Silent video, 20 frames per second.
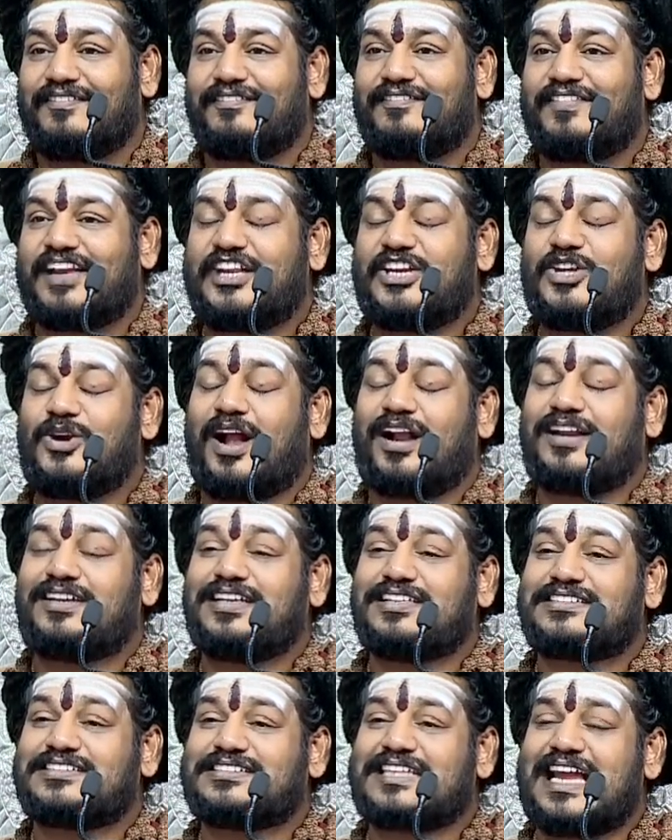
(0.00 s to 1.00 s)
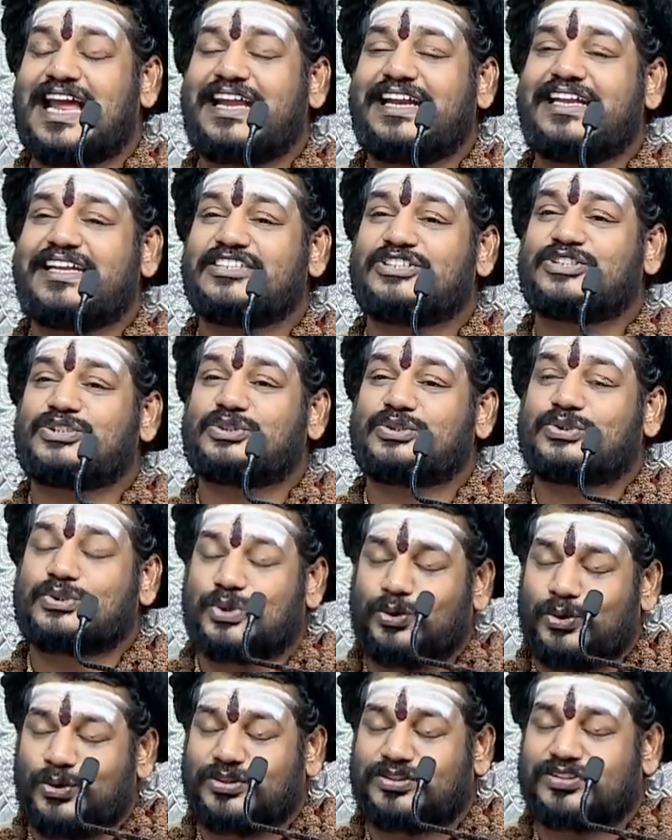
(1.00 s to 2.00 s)
When you understand it is
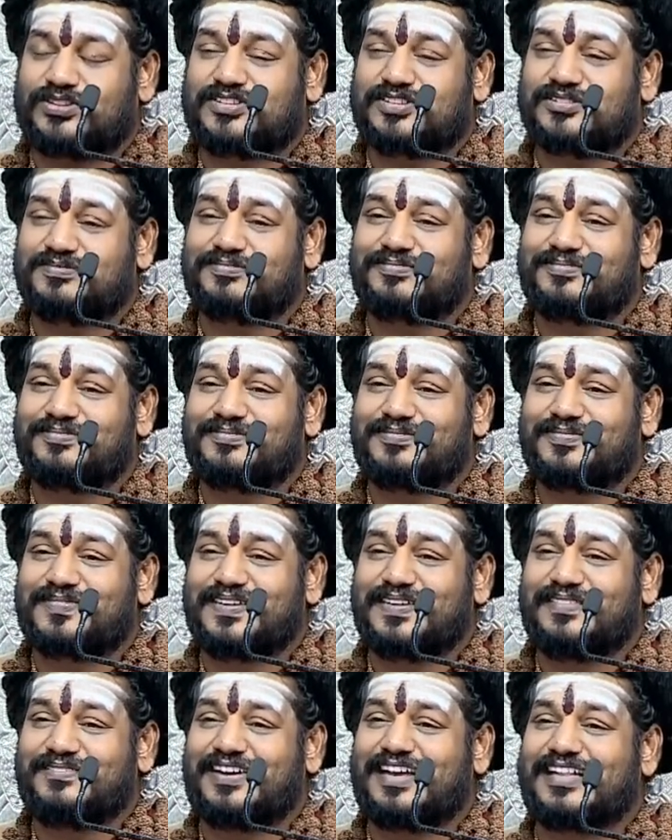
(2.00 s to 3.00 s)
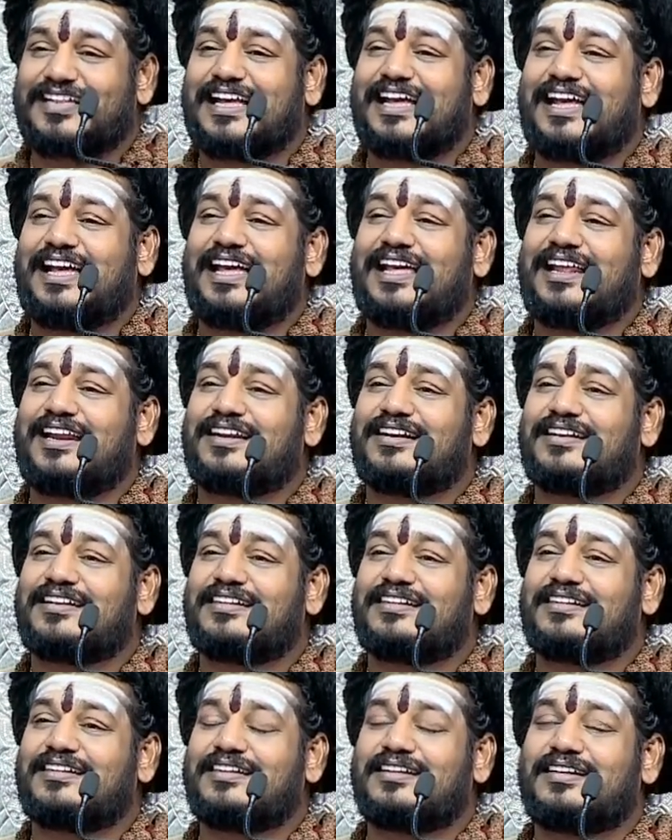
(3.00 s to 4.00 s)
truth, whether
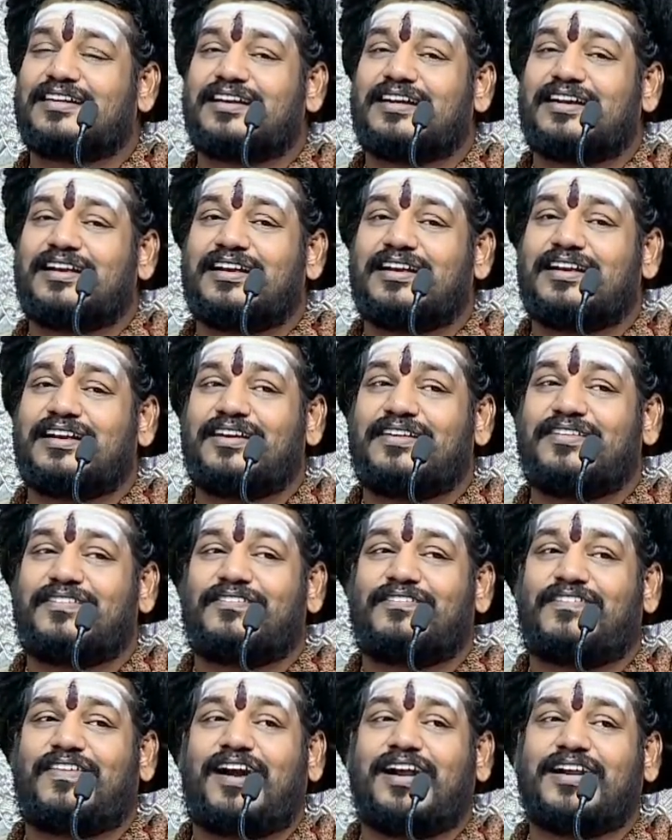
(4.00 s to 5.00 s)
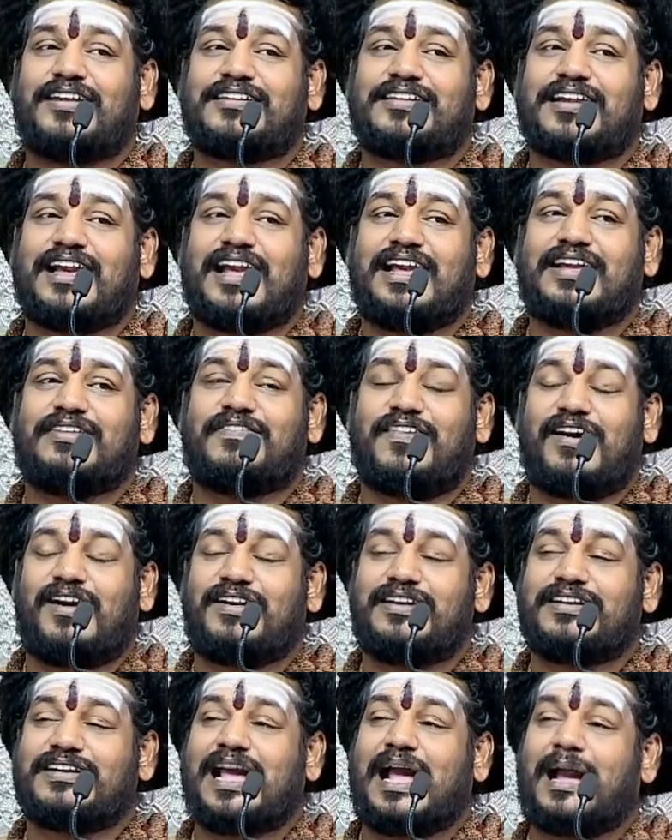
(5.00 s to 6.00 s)
what I
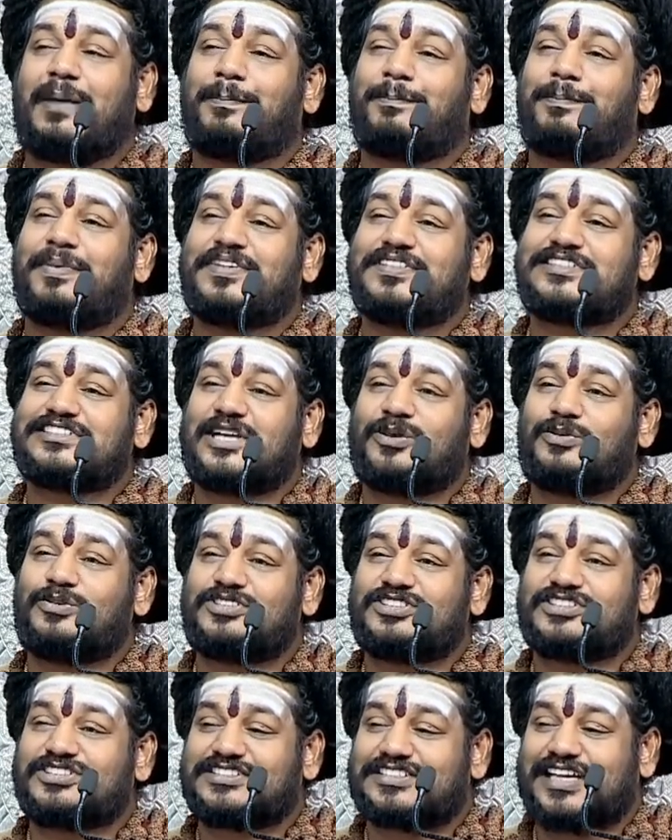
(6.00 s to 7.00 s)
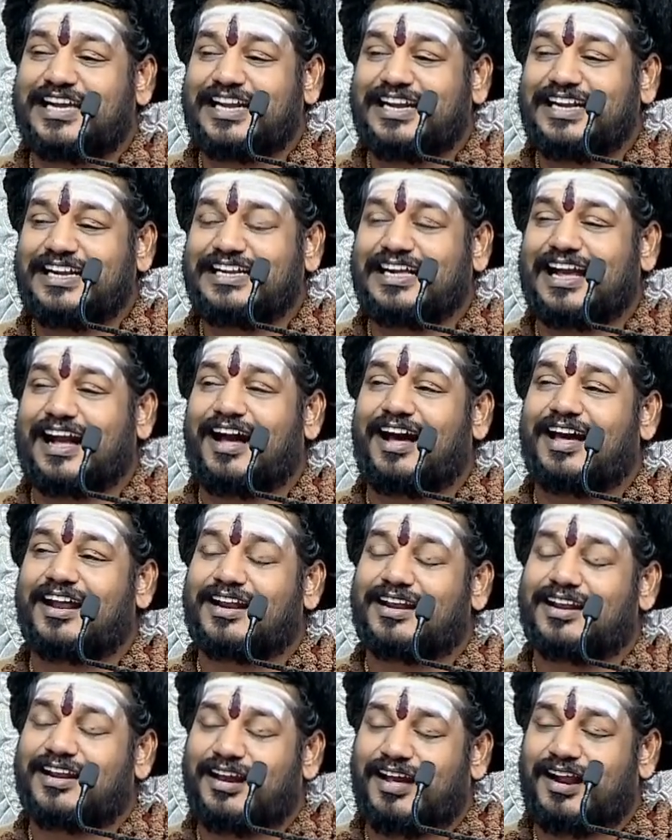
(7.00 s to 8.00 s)
want happens outside
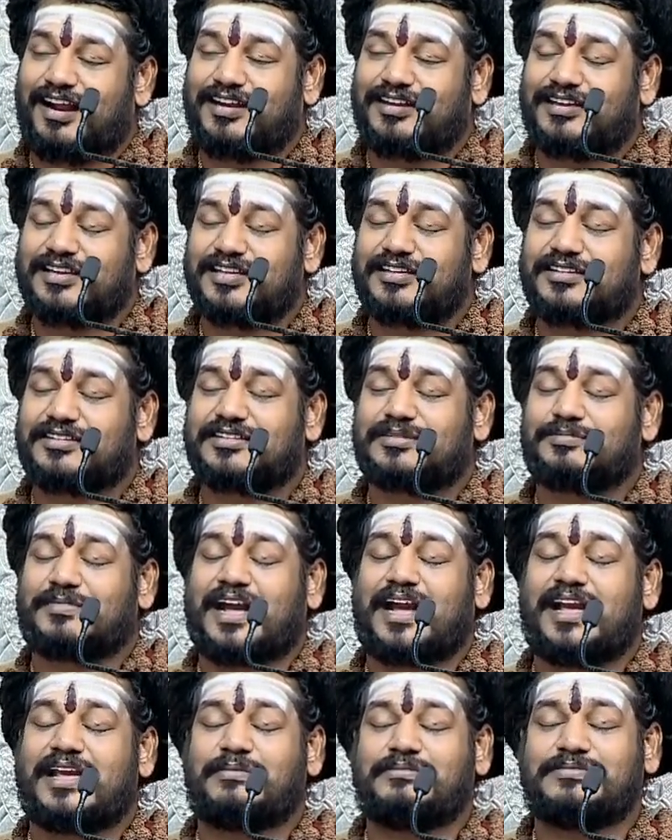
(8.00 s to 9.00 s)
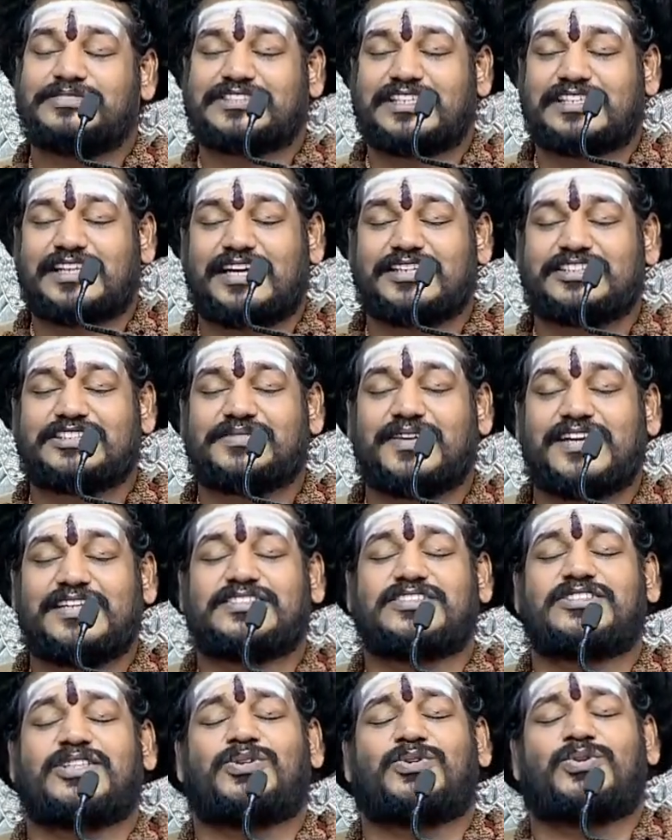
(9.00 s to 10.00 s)
or not, I am Sadashiva
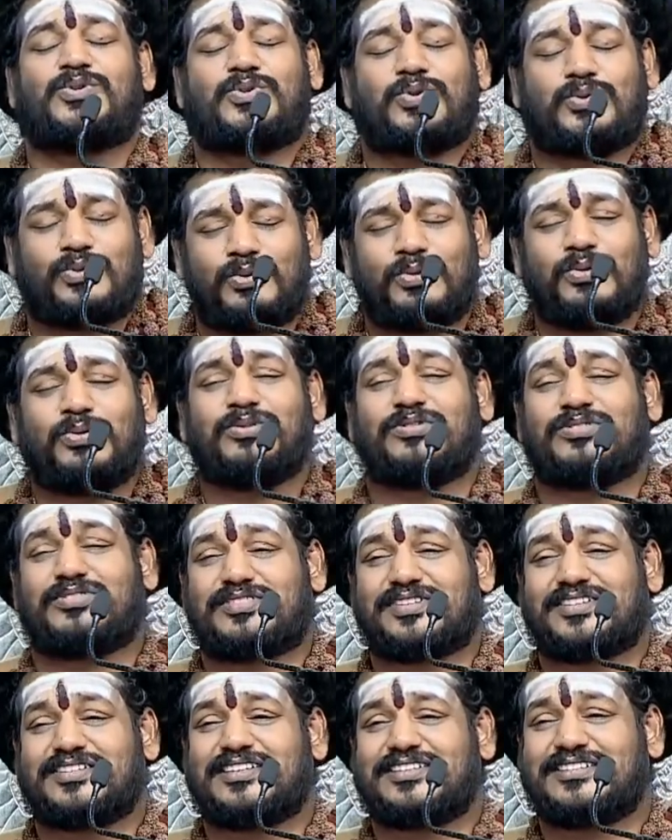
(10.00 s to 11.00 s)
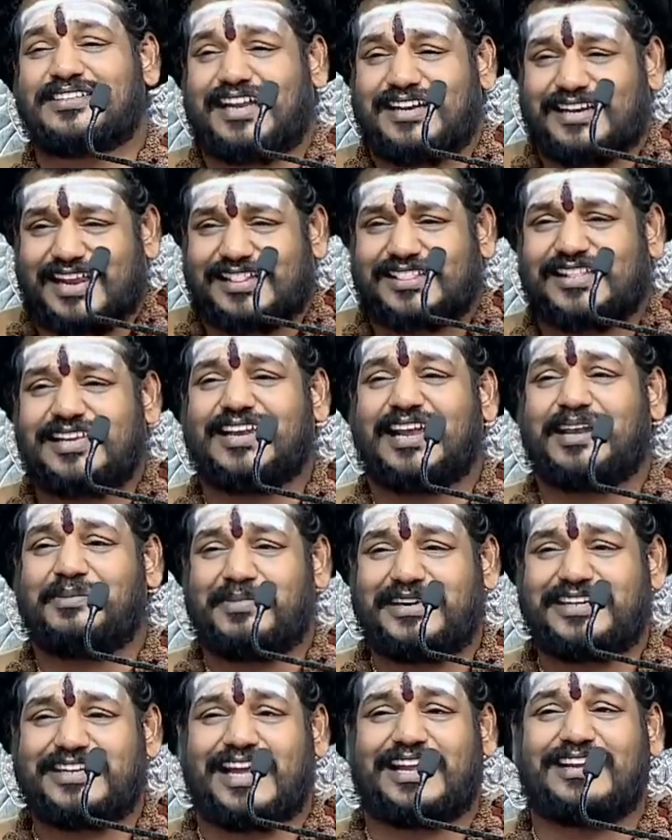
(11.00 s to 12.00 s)
is the truth. Nothing can
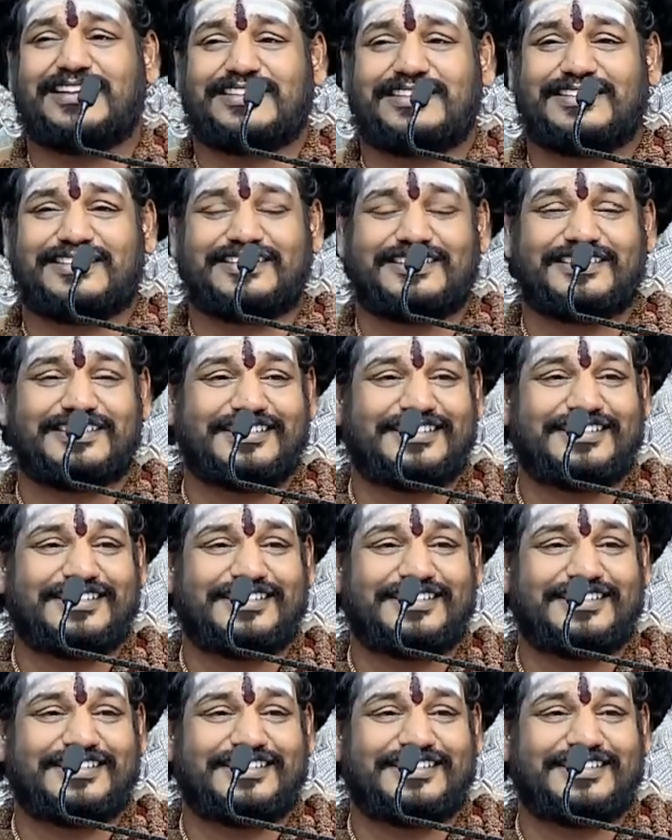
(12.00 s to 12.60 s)
be done.